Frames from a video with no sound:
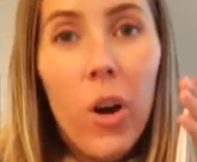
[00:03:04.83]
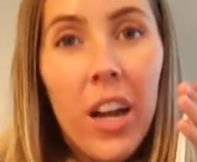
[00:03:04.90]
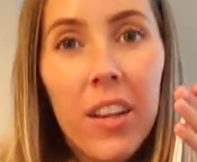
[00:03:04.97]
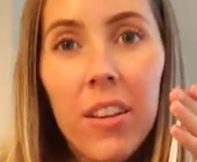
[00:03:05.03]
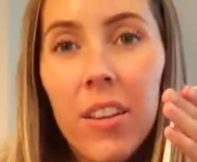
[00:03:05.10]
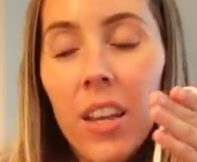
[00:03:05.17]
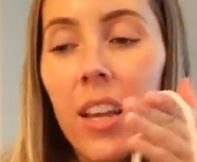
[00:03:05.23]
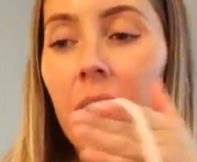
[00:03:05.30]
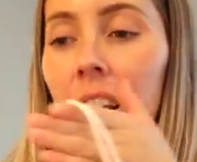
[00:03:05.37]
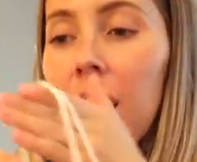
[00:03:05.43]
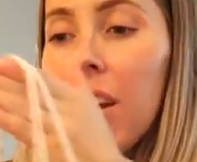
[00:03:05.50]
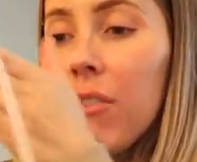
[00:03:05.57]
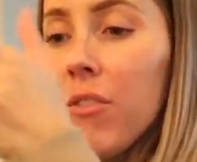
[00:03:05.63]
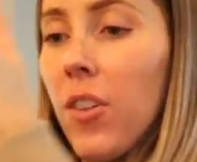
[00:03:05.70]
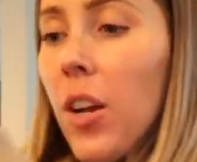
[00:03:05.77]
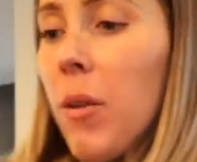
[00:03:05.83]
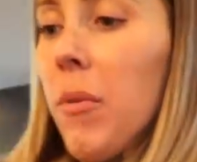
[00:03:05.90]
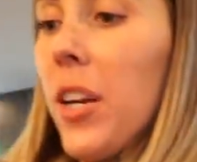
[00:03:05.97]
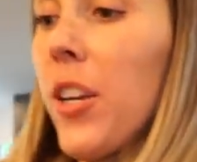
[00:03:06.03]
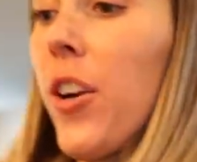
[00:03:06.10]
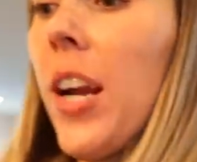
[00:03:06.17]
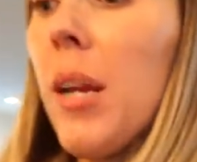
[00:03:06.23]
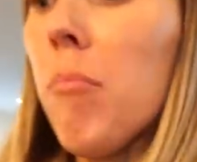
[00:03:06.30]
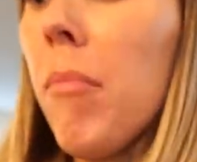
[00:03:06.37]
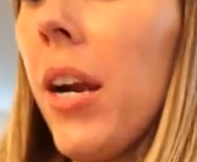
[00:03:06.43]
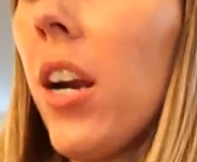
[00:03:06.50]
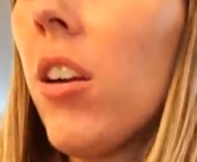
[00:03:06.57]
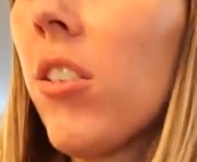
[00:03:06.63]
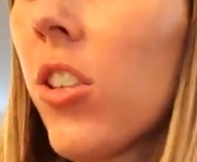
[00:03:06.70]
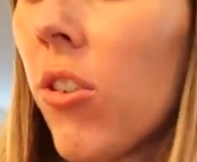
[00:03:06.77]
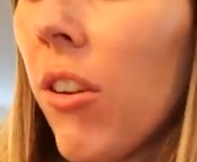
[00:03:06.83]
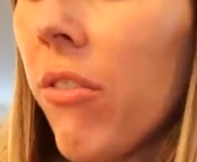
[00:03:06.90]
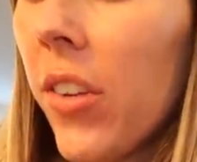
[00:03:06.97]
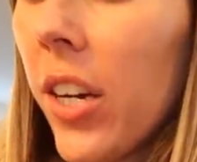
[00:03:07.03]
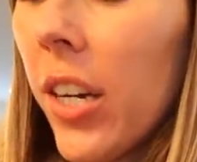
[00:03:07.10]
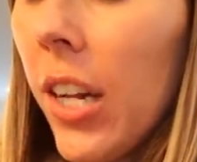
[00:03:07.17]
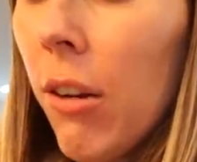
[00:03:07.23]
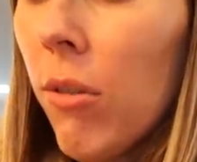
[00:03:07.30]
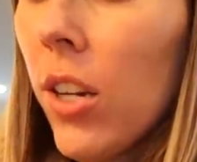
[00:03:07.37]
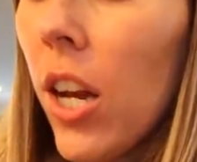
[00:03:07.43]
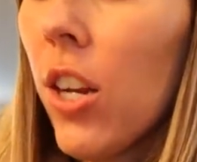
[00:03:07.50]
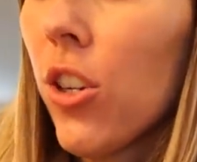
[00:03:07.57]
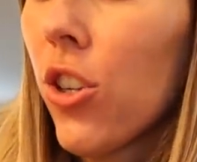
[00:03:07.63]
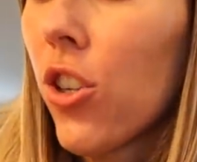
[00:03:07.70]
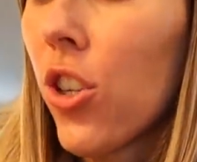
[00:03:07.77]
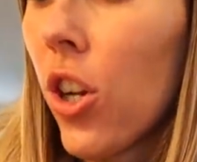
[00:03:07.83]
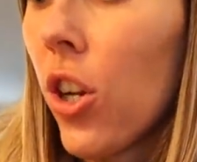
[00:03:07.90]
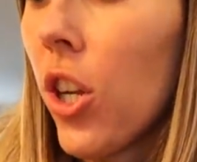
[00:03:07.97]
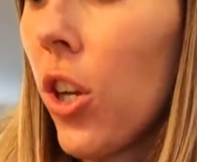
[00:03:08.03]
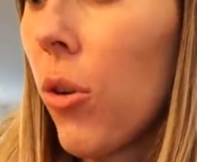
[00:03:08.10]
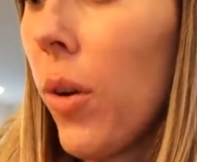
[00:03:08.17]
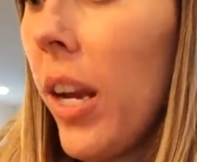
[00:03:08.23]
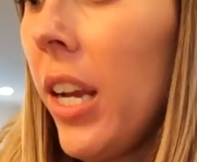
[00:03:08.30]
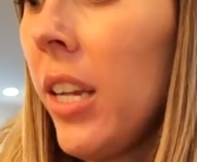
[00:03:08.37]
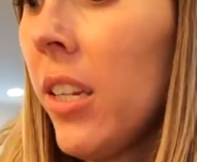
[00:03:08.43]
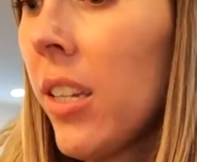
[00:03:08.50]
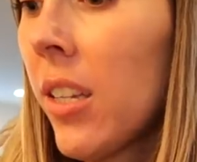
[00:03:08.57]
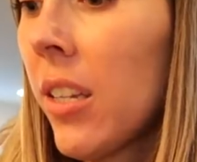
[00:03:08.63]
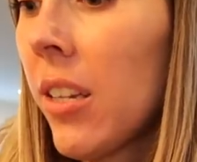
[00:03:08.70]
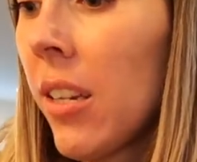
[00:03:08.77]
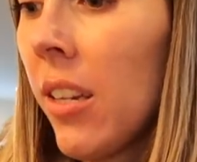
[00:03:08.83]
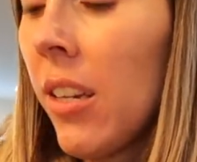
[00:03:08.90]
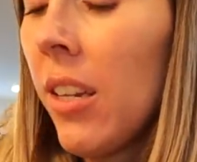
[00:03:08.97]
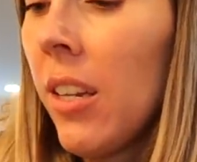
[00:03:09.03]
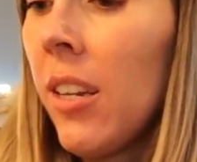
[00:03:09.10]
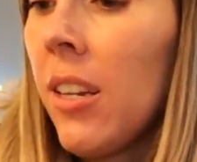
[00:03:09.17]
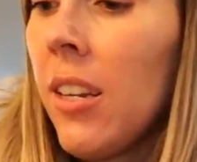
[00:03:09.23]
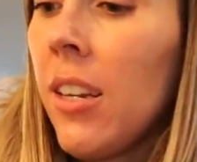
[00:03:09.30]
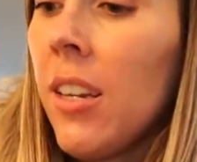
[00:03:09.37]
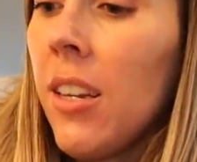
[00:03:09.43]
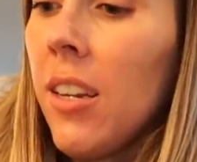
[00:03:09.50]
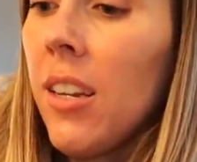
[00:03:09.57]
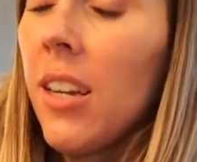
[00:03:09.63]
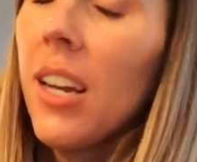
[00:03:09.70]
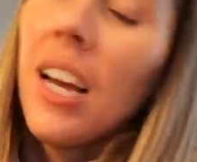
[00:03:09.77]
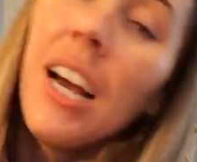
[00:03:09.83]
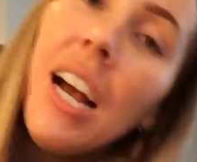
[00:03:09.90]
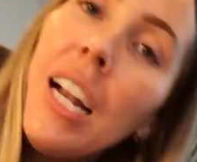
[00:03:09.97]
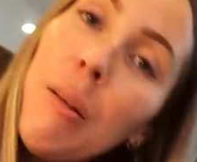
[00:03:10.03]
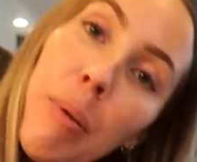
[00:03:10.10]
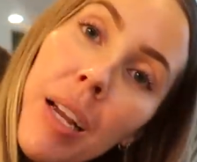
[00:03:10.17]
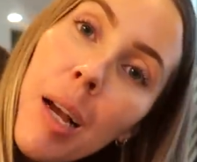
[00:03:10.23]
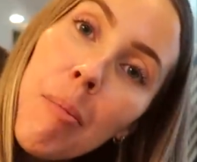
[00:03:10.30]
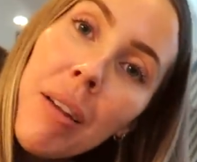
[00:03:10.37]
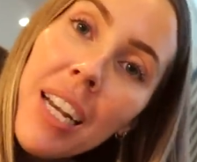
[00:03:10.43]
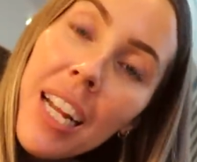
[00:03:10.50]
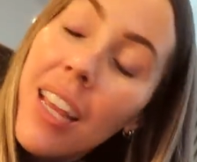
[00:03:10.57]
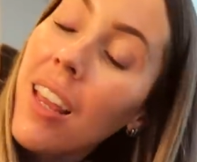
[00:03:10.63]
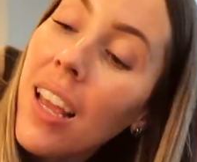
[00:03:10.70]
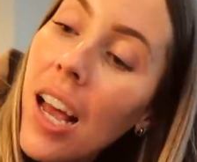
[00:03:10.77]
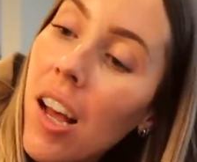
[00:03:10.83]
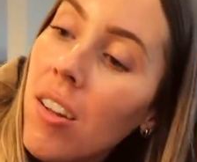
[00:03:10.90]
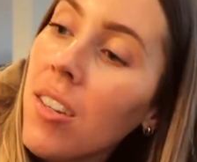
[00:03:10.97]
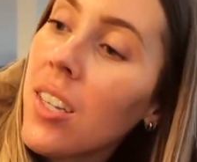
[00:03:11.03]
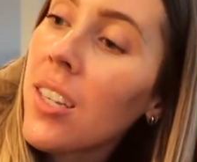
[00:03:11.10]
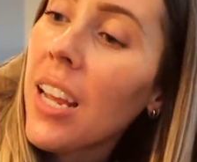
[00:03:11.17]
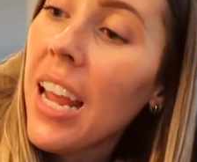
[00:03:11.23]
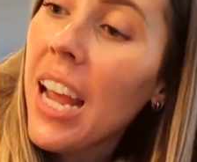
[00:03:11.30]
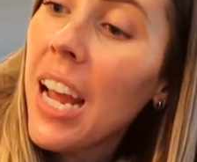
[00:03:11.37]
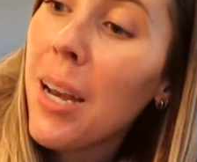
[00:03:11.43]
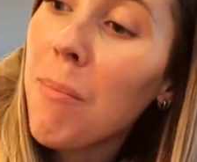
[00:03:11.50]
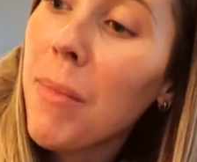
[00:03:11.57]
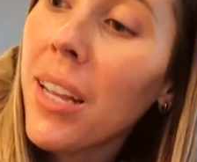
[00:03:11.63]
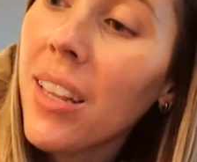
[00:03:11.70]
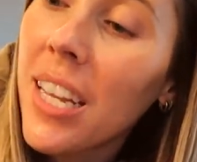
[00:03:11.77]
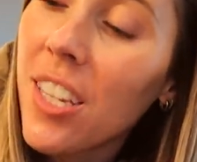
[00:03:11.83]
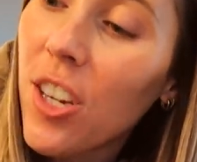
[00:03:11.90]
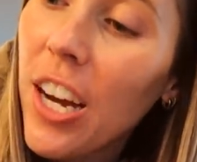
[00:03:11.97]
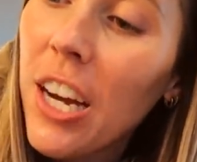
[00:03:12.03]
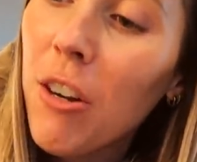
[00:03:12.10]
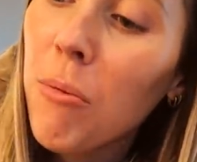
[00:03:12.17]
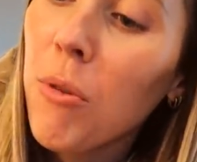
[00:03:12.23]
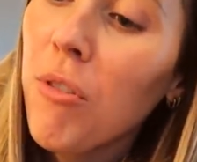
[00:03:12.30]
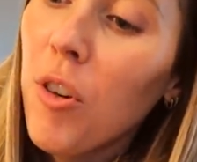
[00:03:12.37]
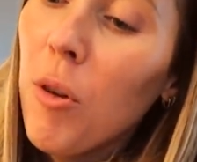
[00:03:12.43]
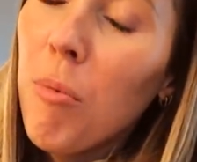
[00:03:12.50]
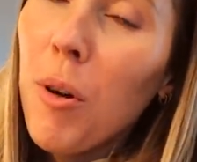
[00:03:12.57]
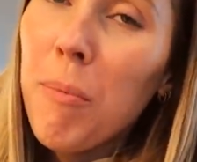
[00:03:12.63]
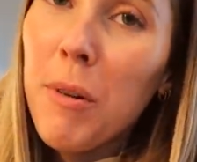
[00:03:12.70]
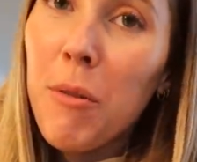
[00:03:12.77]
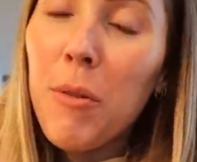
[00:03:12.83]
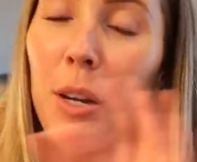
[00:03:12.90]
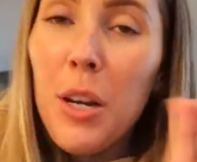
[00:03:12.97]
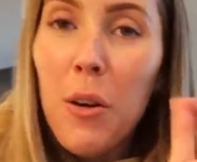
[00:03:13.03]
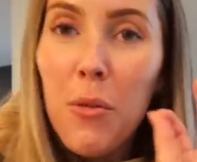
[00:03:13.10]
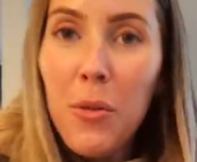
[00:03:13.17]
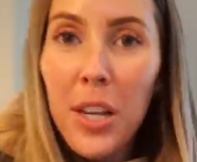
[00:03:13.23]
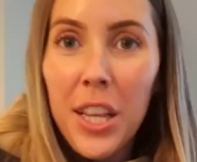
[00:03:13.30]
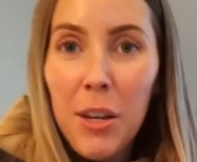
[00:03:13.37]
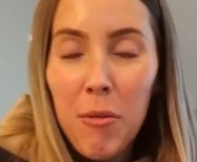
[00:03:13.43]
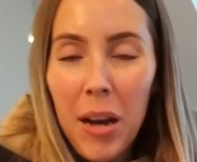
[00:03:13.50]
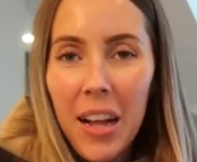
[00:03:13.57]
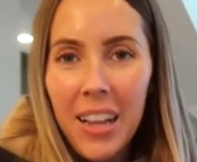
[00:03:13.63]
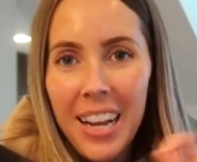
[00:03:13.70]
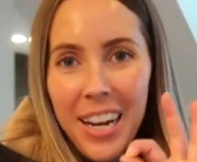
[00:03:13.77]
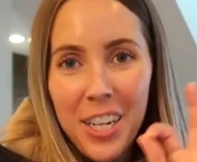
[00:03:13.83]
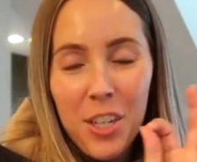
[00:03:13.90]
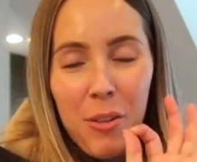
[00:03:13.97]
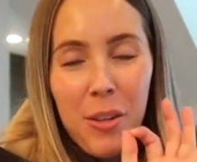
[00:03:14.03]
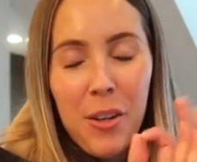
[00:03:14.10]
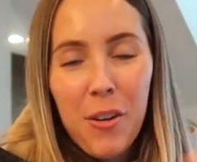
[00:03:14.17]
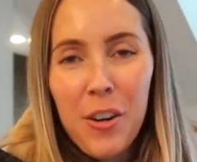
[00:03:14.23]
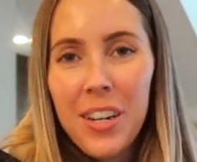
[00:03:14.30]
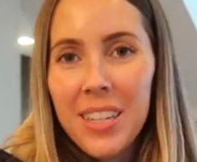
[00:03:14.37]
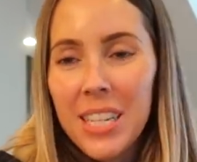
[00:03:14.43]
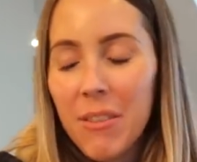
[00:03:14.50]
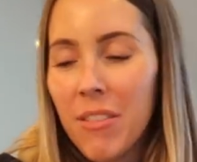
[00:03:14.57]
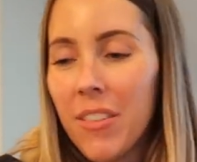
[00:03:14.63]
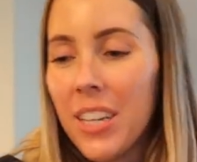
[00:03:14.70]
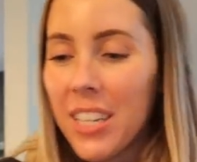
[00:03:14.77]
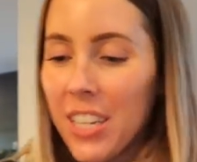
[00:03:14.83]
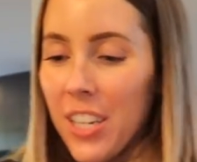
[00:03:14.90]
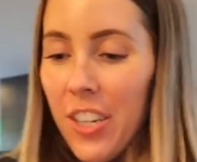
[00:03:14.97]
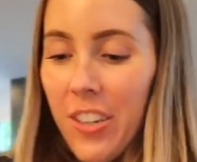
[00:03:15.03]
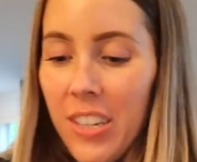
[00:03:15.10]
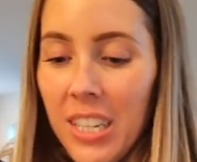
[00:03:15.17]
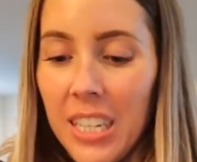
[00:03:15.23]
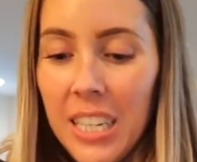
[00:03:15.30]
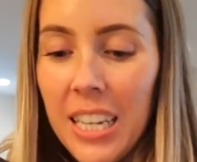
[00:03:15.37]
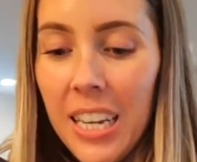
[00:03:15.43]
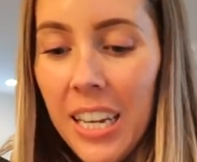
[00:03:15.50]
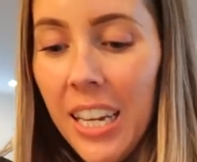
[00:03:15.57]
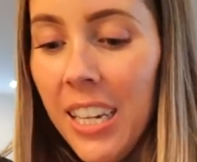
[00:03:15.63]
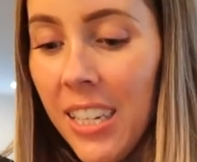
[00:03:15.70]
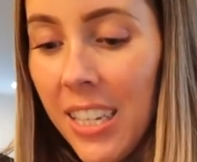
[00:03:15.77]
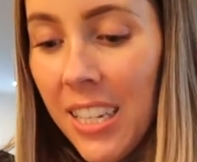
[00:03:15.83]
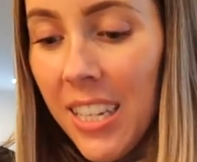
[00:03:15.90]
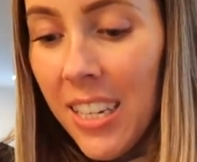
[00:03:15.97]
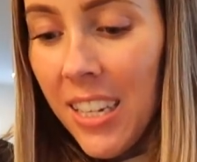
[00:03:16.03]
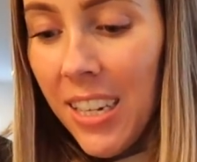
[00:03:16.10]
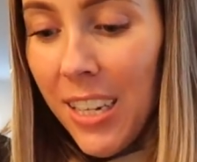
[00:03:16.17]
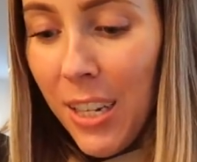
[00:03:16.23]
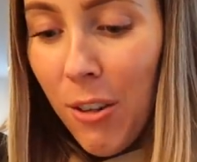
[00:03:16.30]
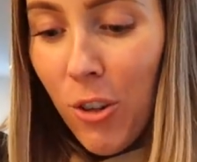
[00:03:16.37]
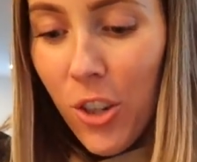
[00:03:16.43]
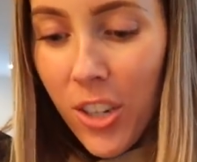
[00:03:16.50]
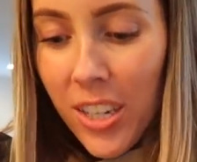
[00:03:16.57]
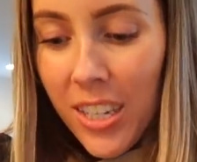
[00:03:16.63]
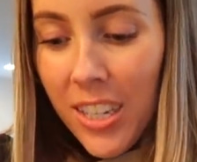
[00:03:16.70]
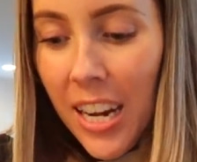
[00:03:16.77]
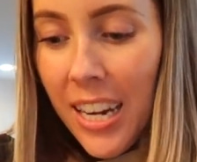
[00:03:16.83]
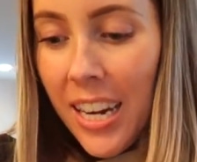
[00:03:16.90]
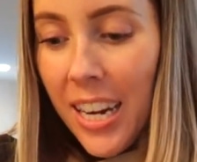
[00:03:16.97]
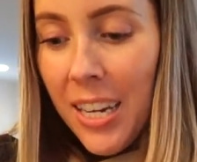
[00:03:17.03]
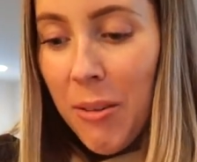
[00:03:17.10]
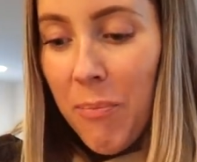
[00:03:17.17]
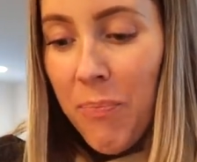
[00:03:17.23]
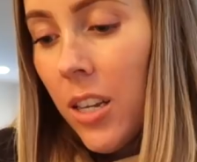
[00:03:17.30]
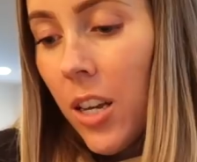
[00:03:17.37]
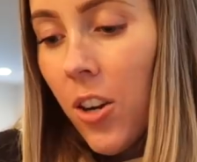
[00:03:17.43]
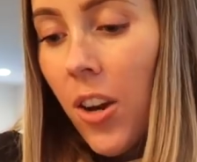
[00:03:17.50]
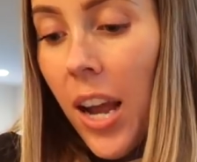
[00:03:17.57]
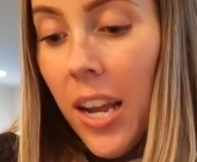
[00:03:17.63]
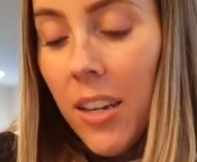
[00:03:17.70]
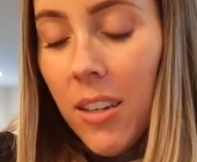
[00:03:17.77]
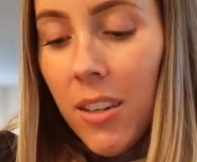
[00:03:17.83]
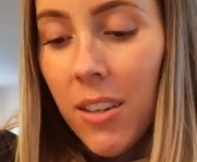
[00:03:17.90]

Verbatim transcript: one thing from Crate and Barrel, so I figured I would show you it. I didn't pick up anything else, and my laser hair removal appointment went really well. I actually recorded some of it, so you'll see it, which is exciting. Okay,